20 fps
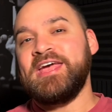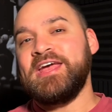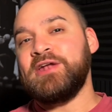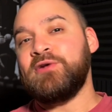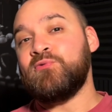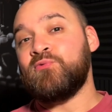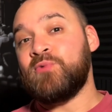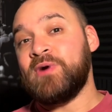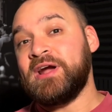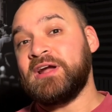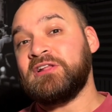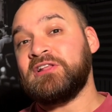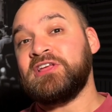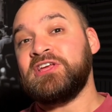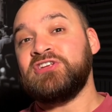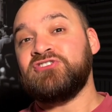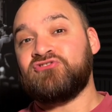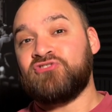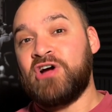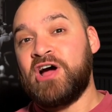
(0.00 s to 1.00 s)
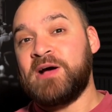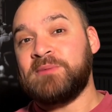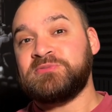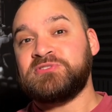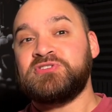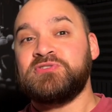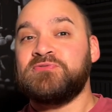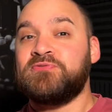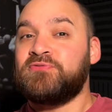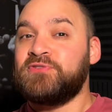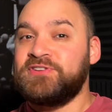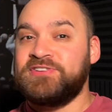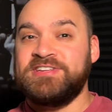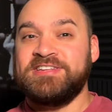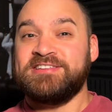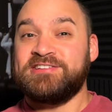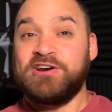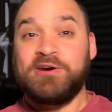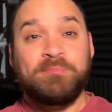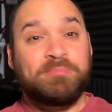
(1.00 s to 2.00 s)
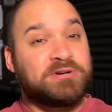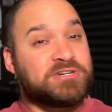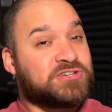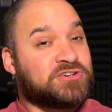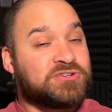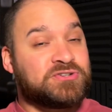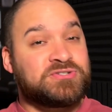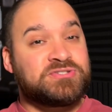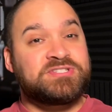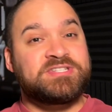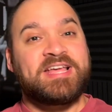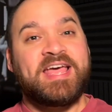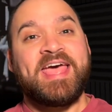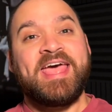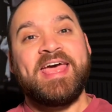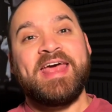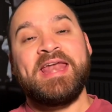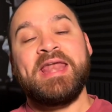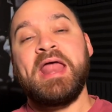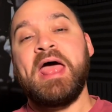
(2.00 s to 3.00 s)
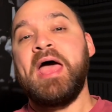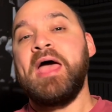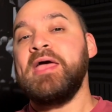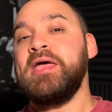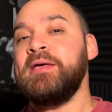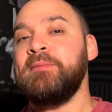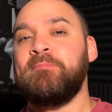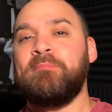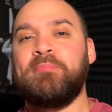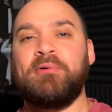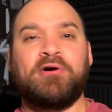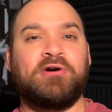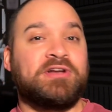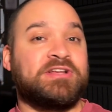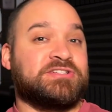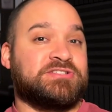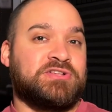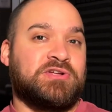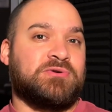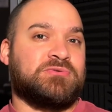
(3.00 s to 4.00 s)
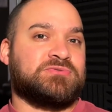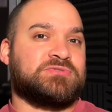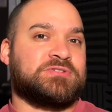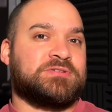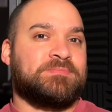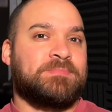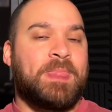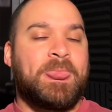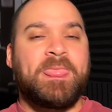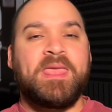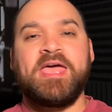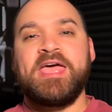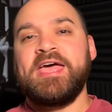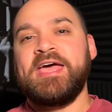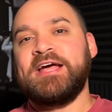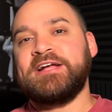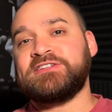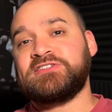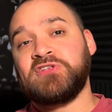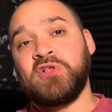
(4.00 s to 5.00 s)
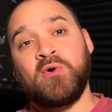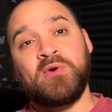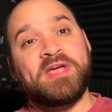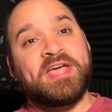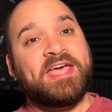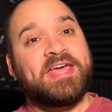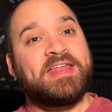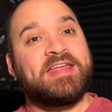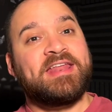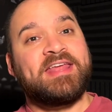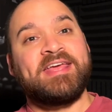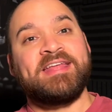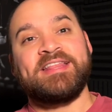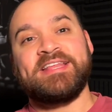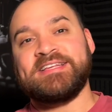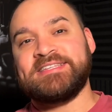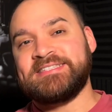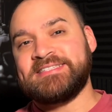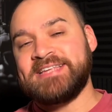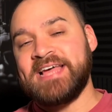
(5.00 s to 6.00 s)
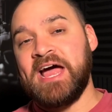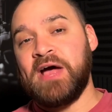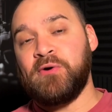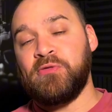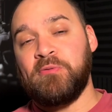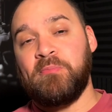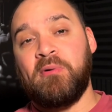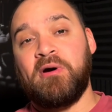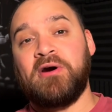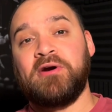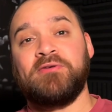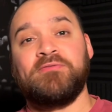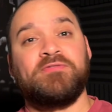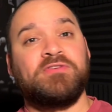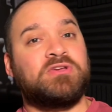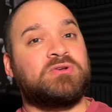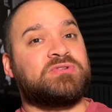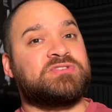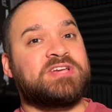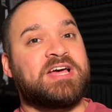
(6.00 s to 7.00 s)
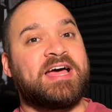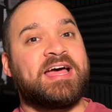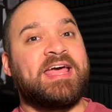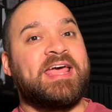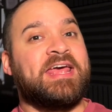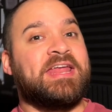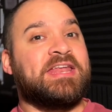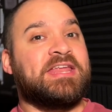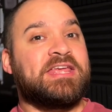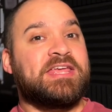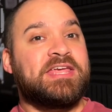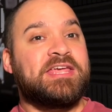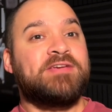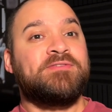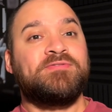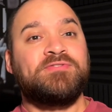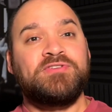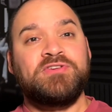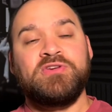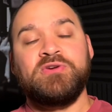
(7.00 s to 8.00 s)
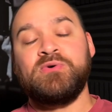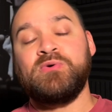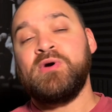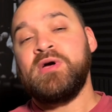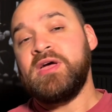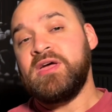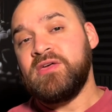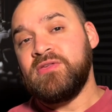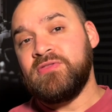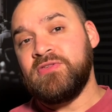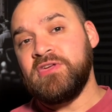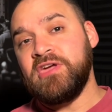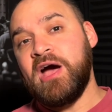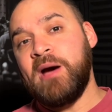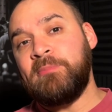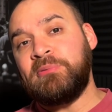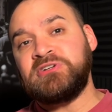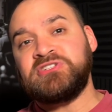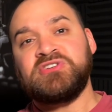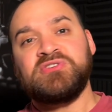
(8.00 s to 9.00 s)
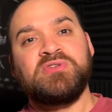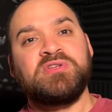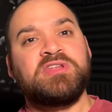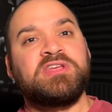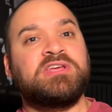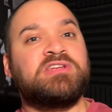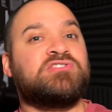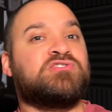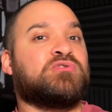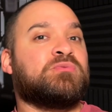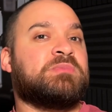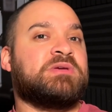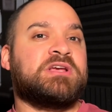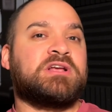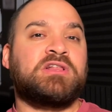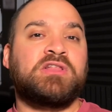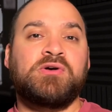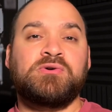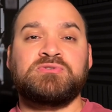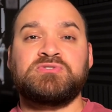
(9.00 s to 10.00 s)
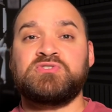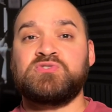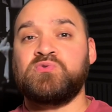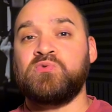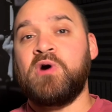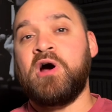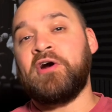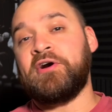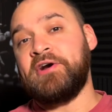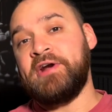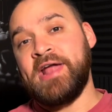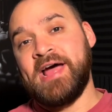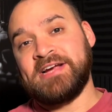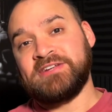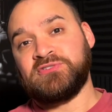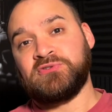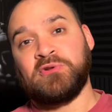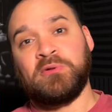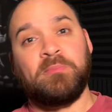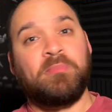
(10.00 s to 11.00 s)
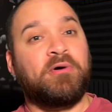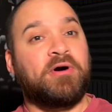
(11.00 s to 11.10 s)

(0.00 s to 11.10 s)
It rarely drops to freezing temperatures and it barely snows. It's located in the south part of Utah and gives you the opportunity to be close to our national